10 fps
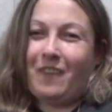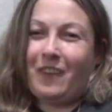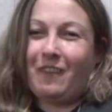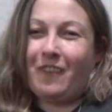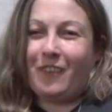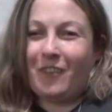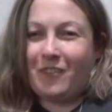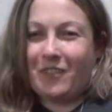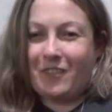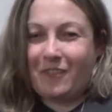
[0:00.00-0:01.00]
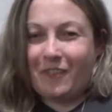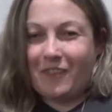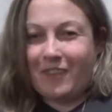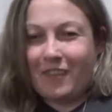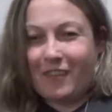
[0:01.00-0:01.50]
even though she's very
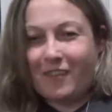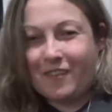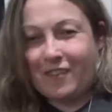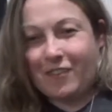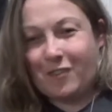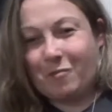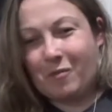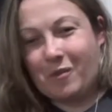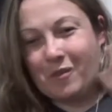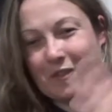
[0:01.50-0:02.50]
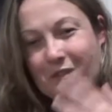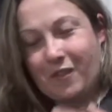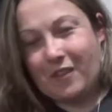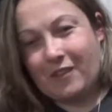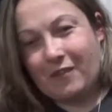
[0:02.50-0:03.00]
generous and she borrows her
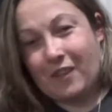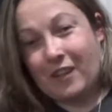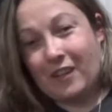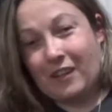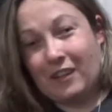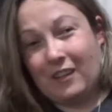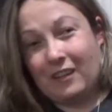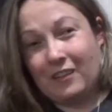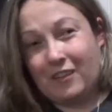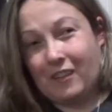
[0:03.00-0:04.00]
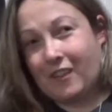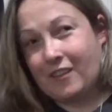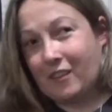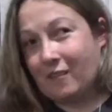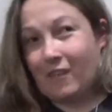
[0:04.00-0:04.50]
friends money, she
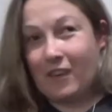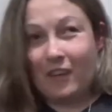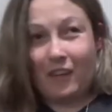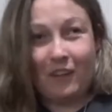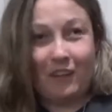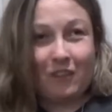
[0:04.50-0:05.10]
lends them money,